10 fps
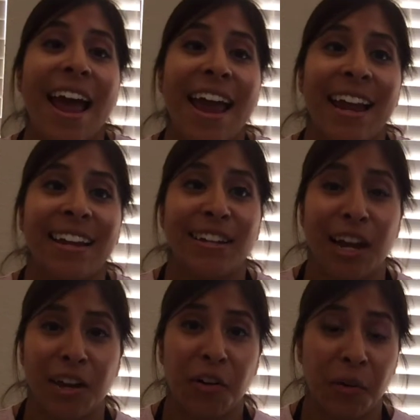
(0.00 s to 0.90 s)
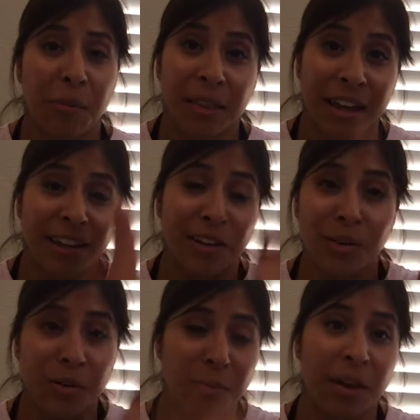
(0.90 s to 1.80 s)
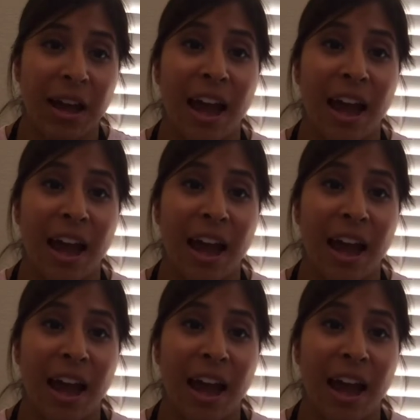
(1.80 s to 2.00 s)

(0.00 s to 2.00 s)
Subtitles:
And I hope that you